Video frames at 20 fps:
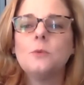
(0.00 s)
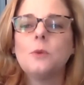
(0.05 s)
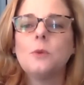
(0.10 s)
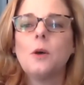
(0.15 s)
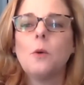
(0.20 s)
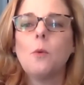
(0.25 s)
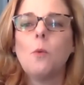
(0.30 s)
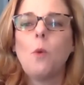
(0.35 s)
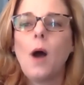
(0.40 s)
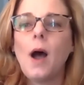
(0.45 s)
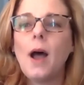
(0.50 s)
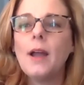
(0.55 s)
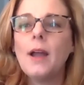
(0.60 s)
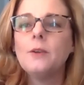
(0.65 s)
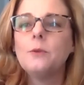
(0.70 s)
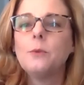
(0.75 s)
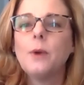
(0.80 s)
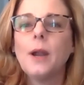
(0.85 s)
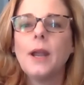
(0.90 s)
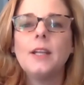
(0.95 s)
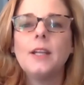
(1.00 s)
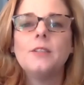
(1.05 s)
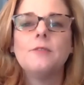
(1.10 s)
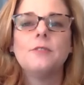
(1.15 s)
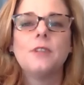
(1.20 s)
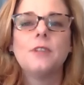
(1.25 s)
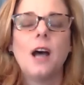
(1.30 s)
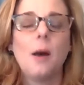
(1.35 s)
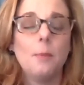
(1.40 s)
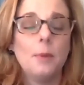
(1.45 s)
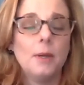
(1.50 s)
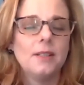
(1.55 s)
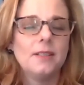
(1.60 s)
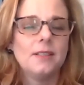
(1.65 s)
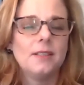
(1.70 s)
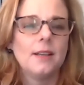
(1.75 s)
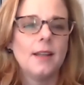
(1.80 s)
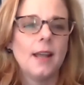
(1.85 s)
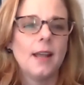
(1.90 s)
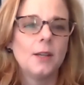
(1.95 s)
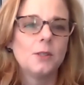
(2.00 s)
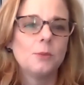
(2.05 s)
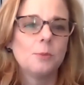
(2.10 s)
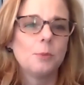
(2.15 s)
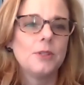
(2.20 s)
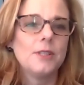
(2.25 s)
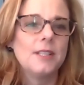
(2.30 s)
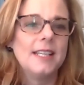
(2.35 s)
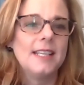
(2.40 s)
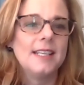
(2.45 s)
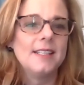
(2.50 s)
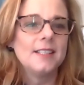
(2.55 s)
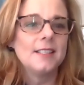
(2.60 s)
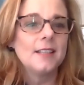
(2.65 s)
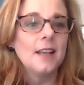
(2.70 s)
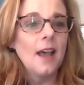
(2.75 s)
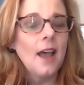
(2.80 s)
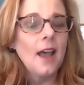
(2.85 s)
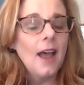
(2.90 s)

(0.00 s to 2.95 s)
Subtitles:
with a wide range of topics and expertise.